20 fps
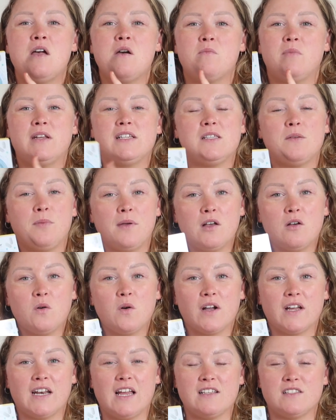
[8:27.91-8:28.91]
But it's a pill
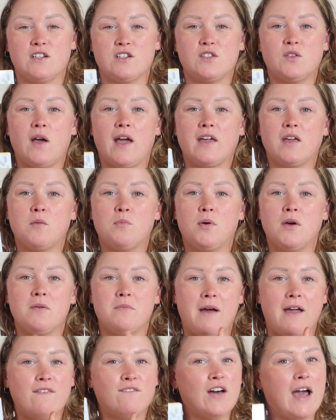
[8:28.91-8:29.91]
organizer, so I could put
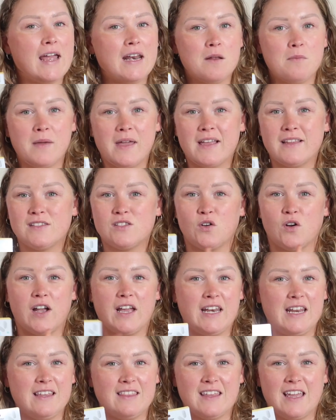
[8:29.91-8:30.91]
my vitamins or
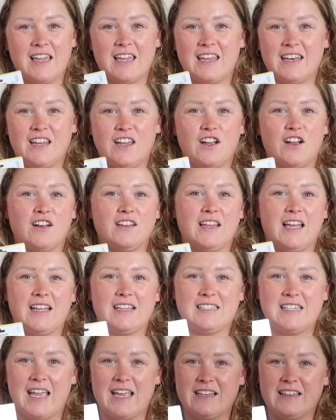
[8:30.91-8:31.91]
anything in here
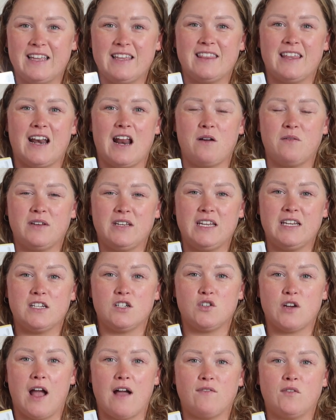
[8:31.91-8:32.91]
like daily that I would need to
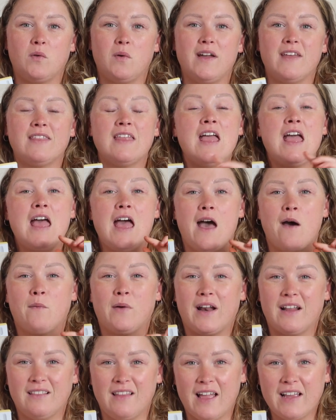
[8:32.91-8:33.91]
travel with. And
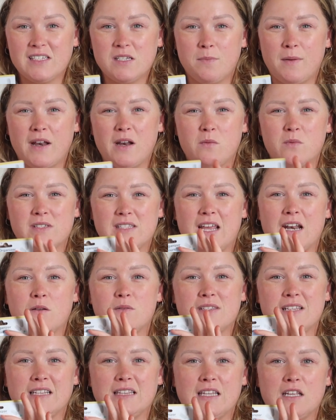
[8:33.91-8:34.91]
what I liked about it was that it
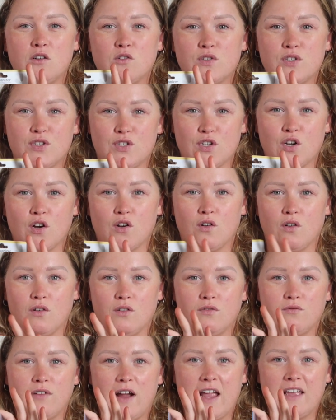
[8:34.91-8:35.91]
was a little
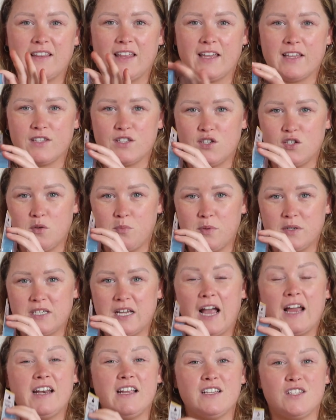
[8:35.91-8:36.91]
circle, right? Like it's super
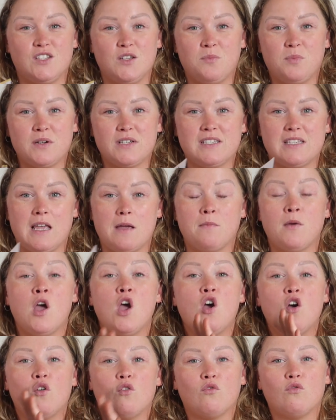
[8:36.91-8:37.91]
tiny, super slim,
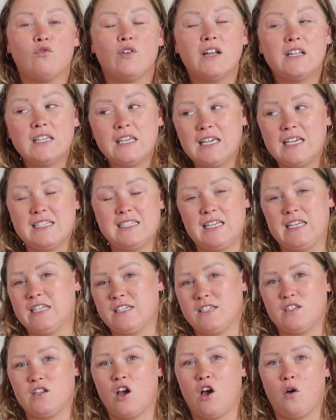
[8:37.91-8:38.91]
really easy to
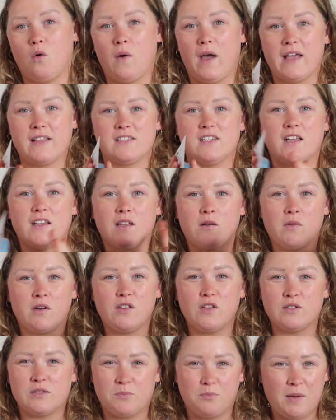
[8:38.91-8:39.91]
stow away. It's not like one of
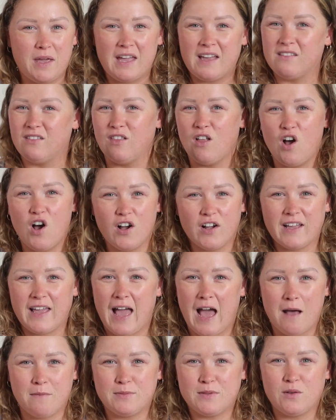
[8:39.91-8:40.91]
those big long
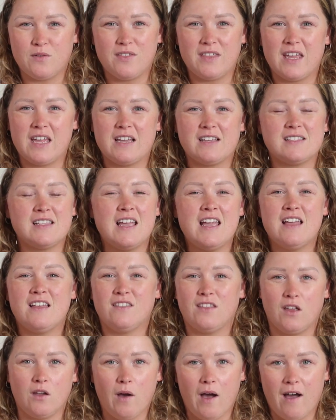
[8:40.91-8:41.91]
capsule things
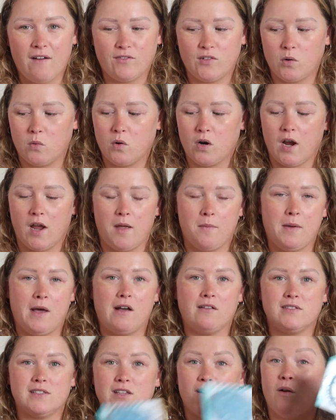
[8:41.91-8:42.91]
that you have to worry
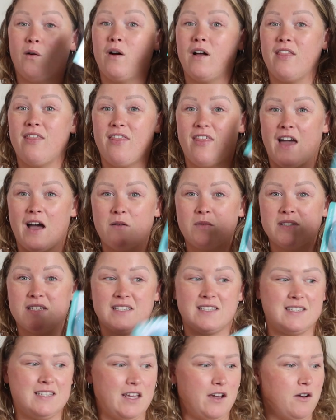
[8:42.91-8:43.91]
about. So that was a
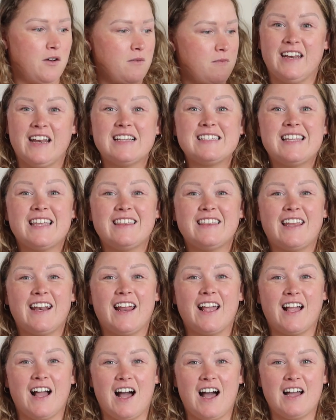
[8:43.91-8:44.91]
steal. The next thing that
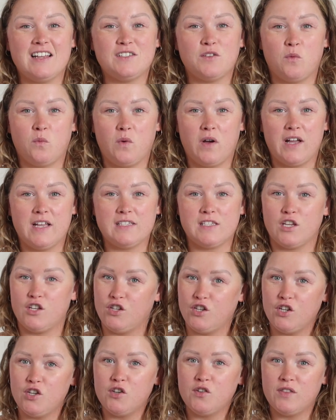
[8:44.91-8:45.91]
I got was
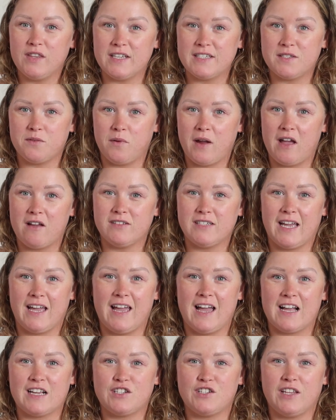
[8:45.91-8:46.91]
new this round. I
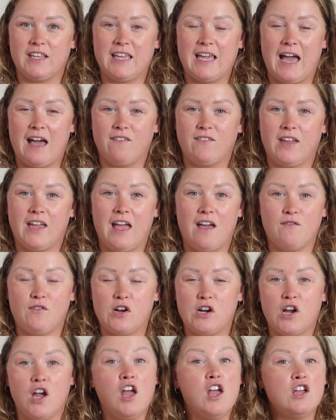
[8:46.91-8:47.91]
actually haven't
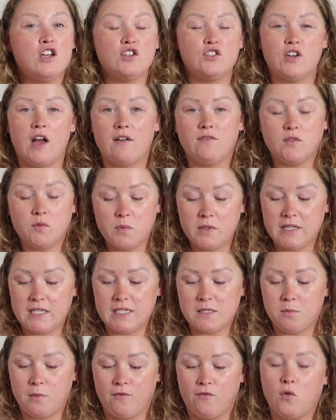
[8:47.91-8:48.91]
ever traveled with
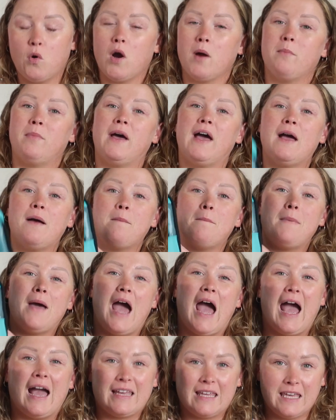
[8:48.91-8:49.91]
these before, but
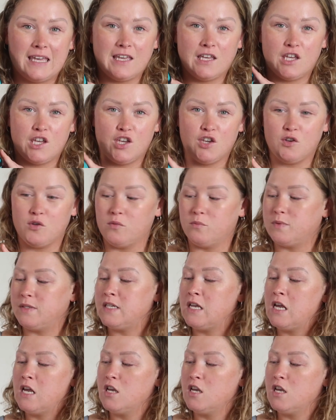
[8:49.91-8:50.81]
packing cubes.